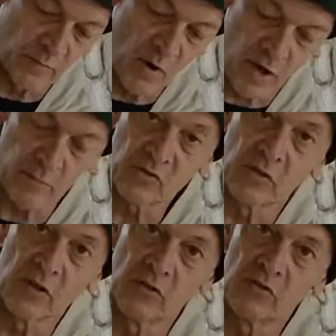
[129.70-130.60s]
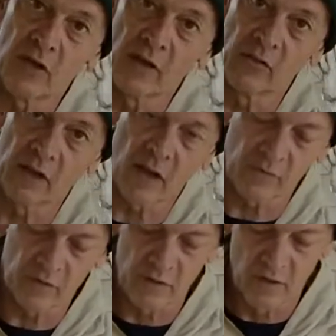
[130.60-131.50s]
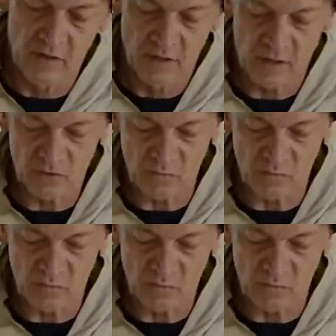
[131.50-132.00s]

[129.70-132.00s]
the bottom to the underside of the cover is